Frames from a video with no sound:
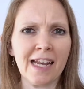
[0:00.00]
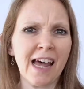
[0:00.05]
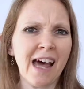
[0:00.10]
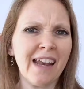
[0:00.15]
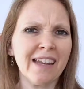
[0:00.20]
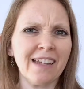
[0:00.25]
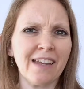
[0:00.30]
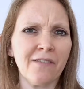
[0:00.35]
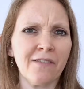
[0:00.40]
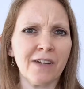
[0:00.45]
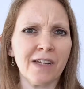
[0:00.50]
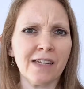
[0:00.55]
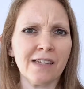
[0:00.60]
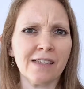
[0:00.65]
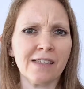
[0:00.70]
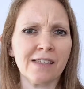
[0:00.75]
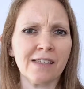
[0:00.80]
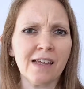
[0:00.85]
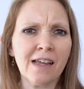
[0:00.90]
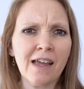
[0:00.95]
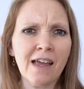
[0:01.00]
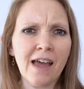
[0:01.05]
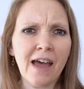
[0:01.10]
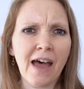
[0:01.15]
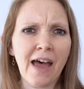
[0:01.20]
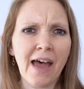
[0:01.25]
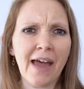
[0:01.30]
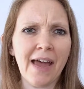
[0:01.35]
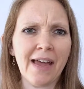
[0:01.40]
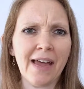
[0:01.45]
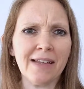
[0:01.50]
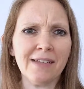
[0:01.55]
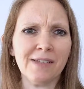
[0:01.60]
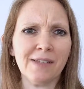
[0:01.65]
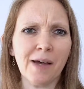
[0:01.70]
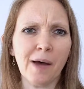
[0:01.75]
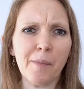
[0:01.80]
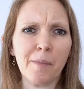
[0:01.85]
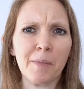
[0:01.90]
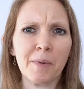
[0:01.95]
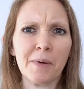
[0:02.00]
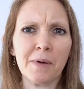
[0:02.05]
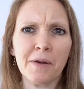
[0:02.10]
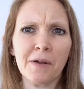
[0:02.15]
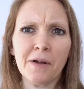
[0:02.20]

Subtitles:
not given us a heads up